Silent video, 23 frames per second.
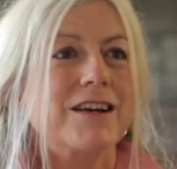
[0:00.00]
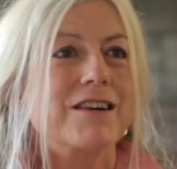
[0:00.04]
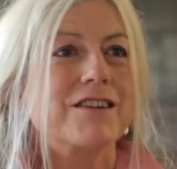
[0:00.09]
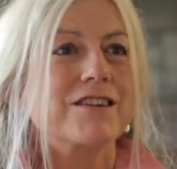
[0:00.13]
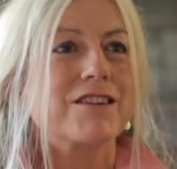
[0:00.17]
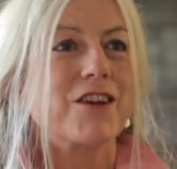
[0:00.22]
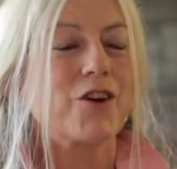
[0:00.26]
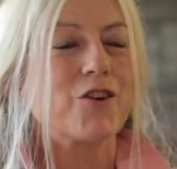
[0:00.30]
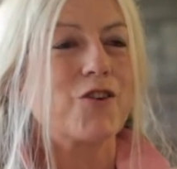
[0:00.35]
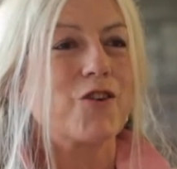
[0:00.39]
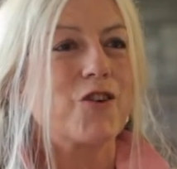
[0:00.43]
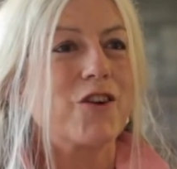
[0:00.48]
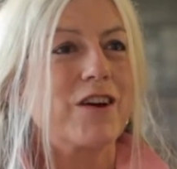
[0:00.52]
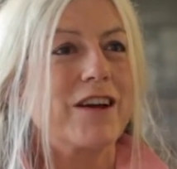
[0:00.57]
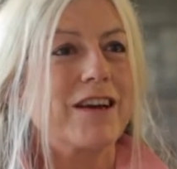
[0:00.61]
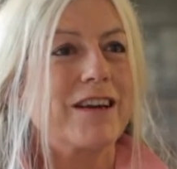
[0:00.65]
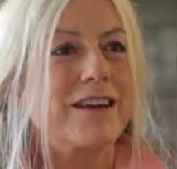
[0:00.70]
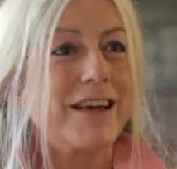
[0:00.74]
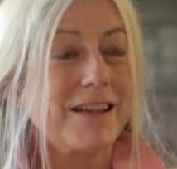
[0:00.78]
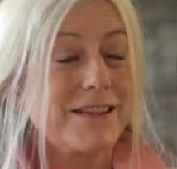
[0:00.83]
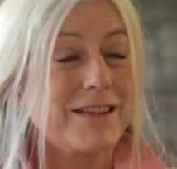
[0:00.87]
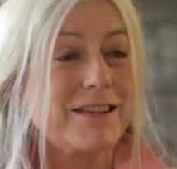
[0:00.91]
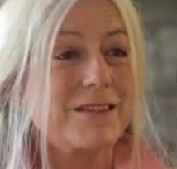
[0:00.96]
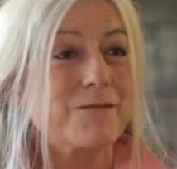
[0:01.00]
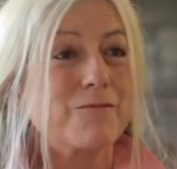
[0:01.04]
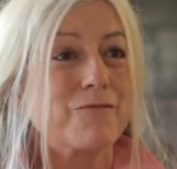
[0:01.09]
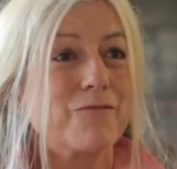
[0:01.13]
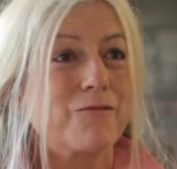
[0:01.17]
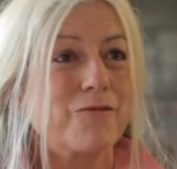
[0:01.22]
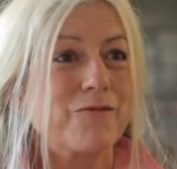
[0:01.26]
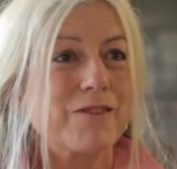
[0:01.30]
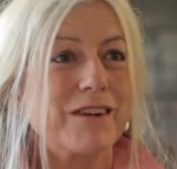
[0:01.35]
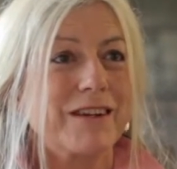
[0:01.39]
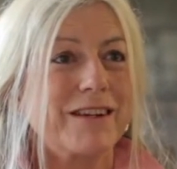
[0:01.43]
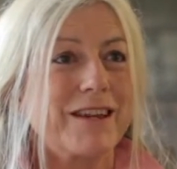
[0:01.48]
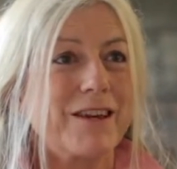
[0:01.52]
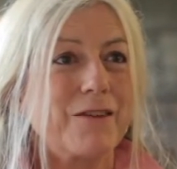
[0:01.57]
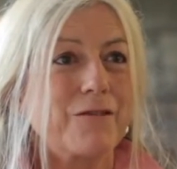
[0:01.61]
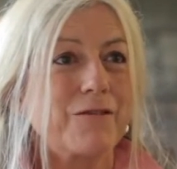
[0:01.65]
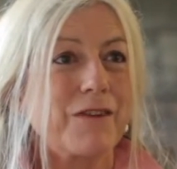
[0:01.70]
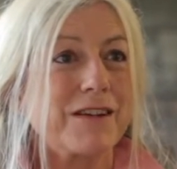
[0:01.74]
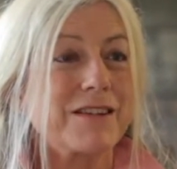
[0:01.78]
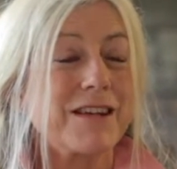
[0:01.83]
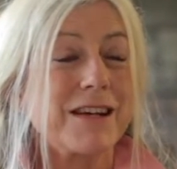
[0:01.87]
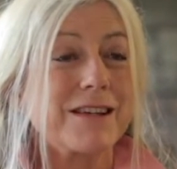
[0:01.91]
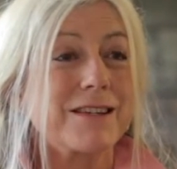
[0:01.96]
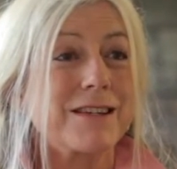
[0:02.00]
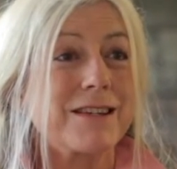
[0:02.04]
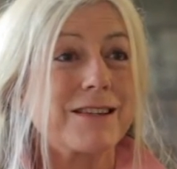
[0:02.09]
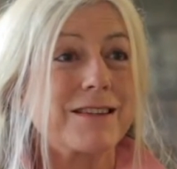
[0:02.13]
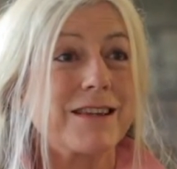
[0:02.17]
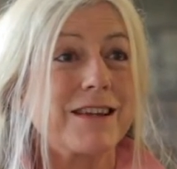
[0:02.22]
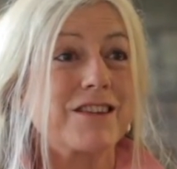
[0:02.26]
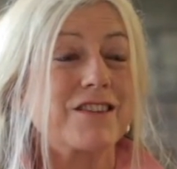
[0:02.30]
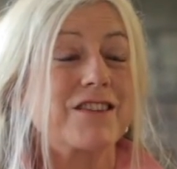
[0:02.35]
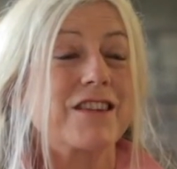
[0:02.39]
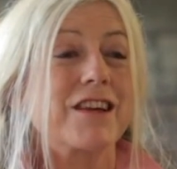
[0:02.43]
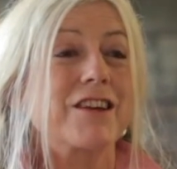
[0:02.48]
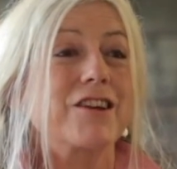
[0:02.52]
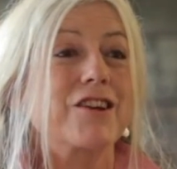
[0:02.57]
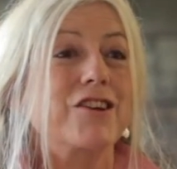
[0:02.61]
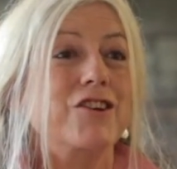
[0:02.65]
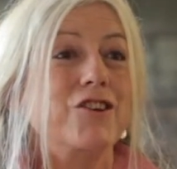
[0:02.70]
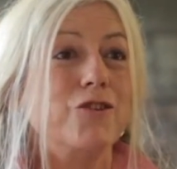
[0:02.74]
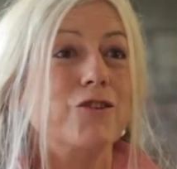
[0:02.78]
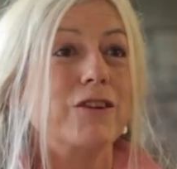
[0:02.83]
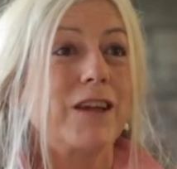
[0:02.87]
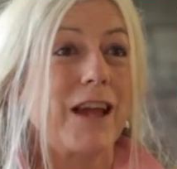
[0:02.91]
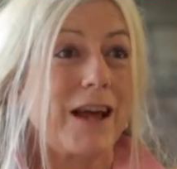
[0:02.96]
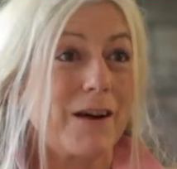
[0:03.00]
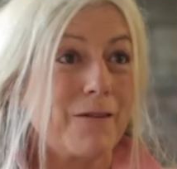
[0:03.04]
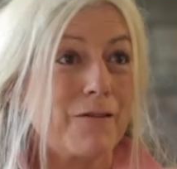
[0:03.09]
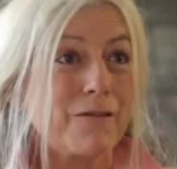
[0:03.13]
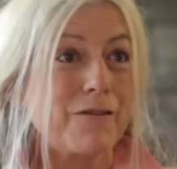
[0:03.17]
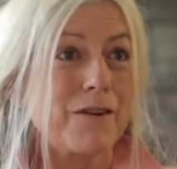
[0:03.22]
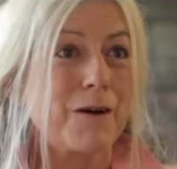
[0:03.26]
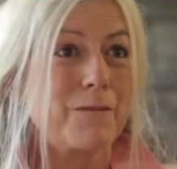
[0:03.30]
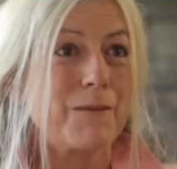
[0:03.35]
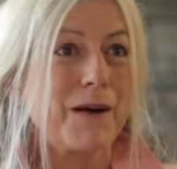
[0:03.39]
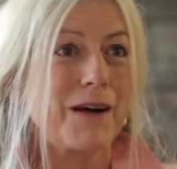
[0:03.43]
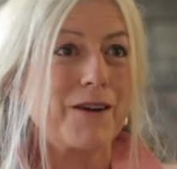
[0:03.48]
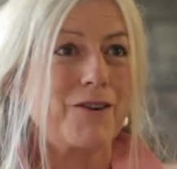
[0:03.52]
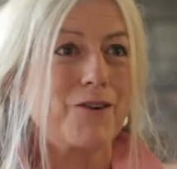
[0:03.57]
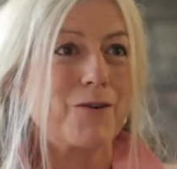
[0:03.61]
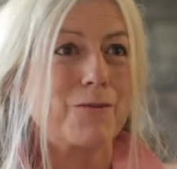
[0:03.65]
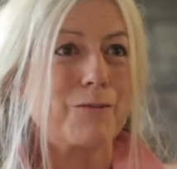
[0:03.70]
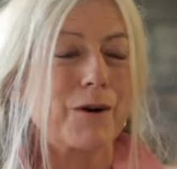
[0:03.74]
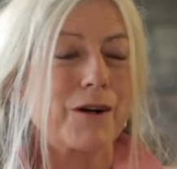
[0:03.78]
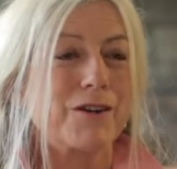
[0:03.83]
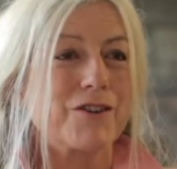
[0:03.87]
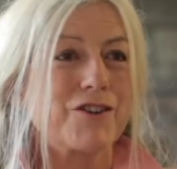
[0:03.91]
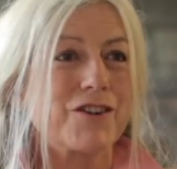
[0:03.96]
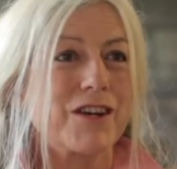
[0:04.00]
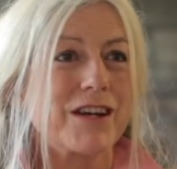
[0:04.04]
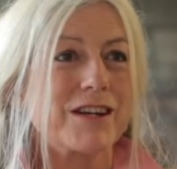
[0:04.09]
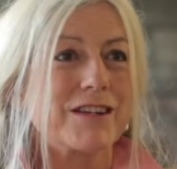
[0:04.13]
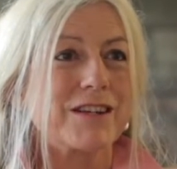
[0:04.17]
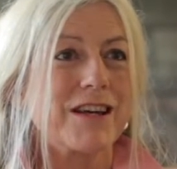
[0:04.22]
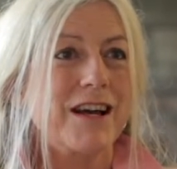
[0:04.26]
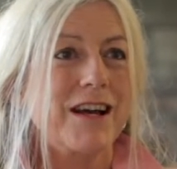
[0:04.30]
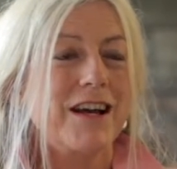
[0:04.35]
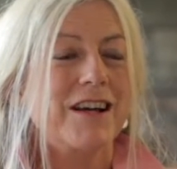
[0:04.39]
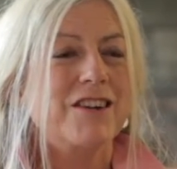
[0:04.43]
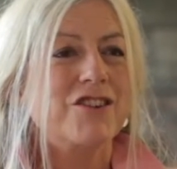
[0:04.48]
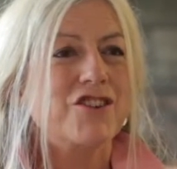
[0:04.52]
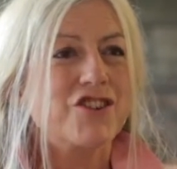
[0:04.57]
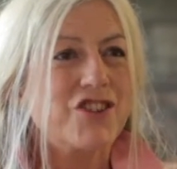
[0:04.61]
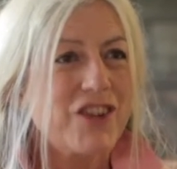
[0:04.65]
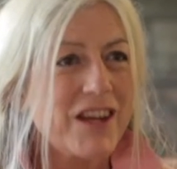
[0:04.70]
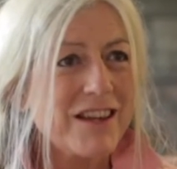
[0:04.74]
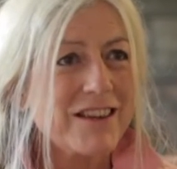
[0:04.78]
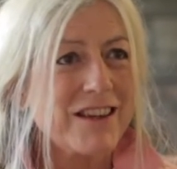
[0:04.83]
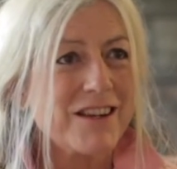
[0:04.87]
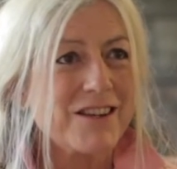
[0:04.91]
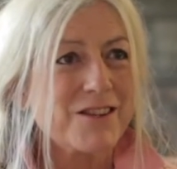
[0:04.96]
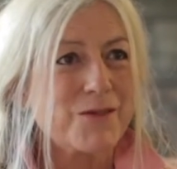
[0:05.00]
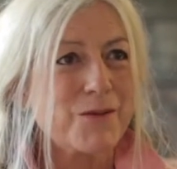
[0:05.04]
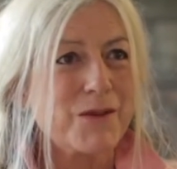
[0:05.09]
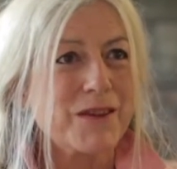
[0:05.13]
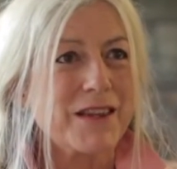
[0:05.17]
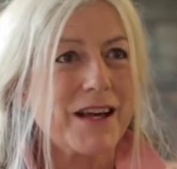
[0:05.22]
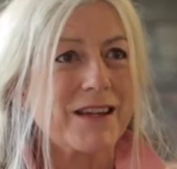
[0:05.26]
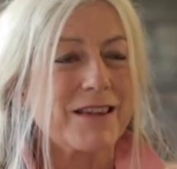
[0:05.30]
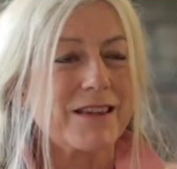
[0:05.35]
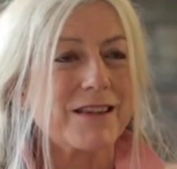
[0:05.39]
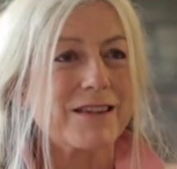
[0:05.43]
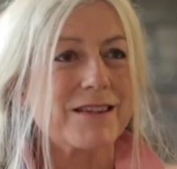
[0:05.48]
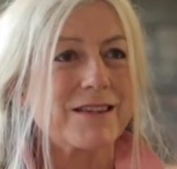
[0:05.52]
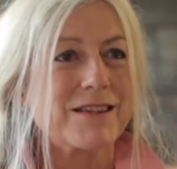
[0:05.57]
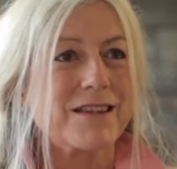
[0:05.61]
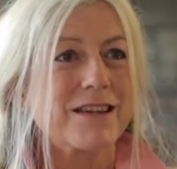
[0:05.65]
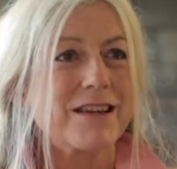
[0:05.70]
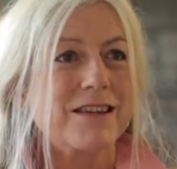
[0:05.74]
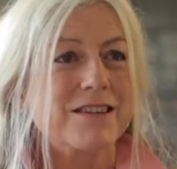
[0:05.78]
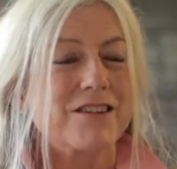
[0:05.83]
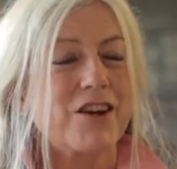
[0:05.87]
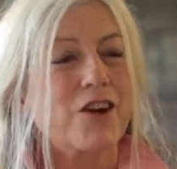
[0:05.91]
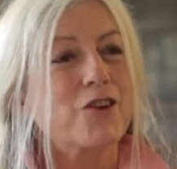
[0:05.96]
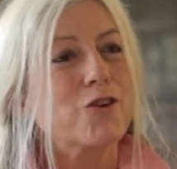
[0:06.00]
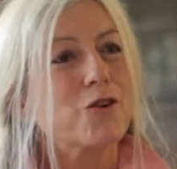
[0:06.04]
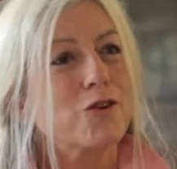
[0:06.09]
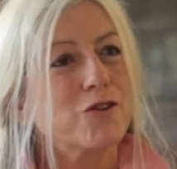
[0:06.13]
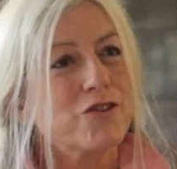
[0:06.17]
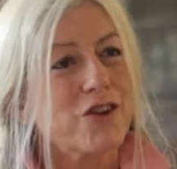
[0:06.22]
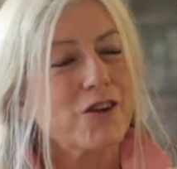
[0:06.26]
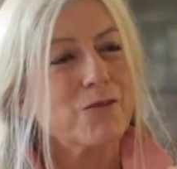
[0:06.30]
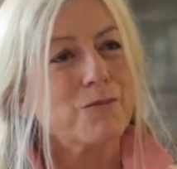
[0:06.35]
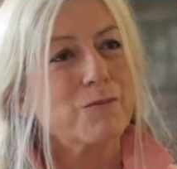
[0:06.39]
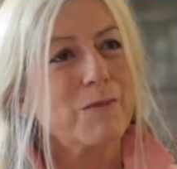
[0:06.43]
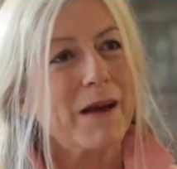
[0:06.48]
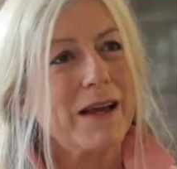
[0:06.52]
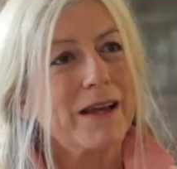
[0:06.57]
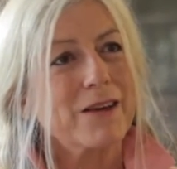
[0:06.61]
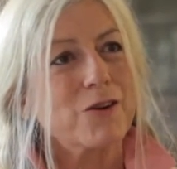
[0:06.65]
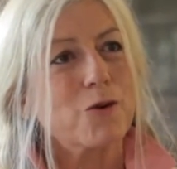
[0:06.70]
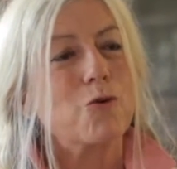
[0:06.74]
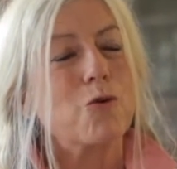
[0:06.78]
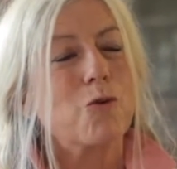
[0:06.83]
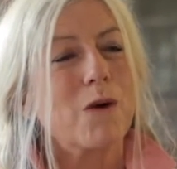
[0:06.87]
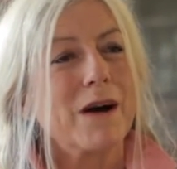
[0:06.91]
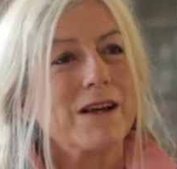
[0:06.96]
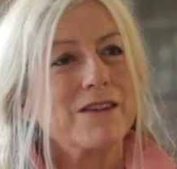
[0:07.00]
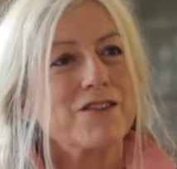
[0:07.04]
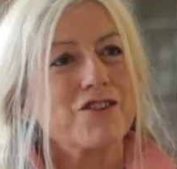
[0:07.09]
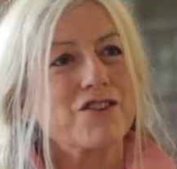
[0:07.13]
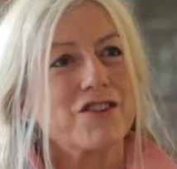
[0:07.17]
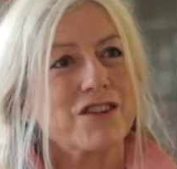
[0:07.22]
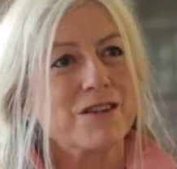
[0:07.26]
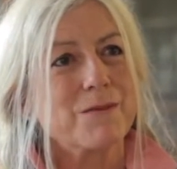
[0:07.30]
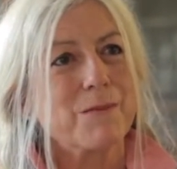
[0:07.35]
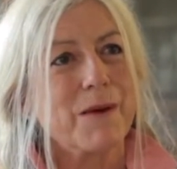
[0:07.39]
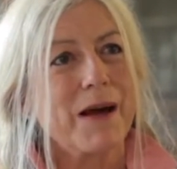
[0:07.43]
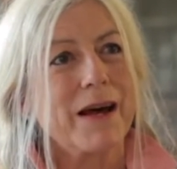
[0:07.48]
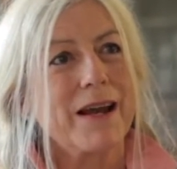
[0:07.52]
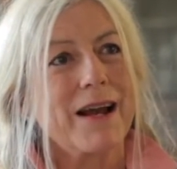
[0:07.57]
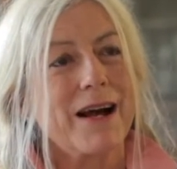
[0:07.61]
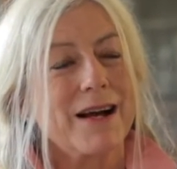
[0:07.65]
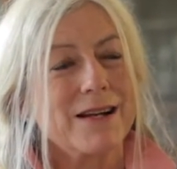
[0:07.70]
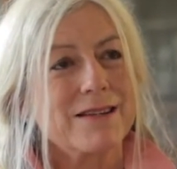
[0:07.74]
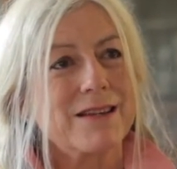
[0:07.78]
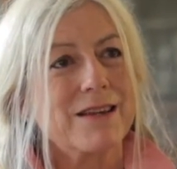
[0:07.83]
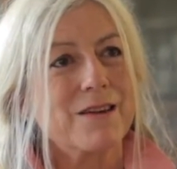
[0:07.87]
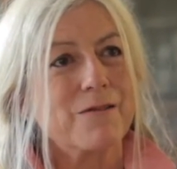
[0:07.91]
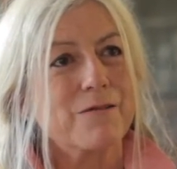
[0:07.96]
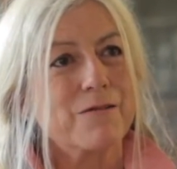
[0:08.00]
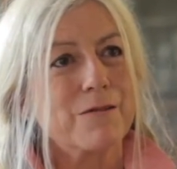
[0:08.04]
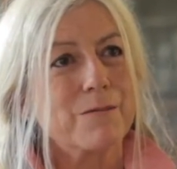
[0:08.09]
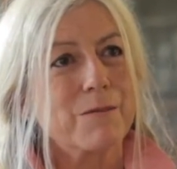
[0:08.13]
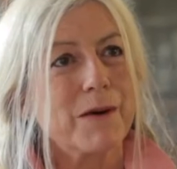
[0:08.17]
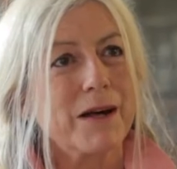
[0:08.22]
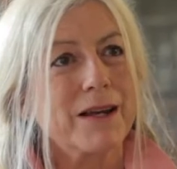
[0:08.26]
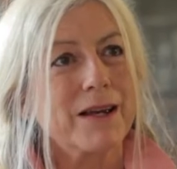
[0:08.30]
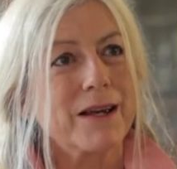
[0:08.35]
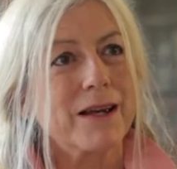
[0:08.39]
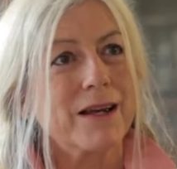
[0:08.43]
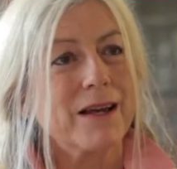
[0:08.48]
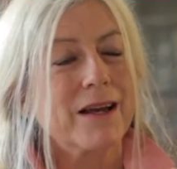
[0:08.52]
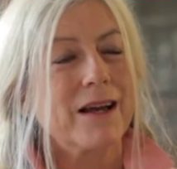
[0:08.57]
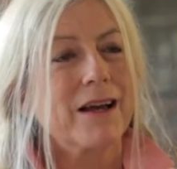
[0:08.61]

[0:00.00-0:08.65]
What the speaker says: So get some really fantastic things that you love about your project. Share those with others. Don't make it always just about asking for money.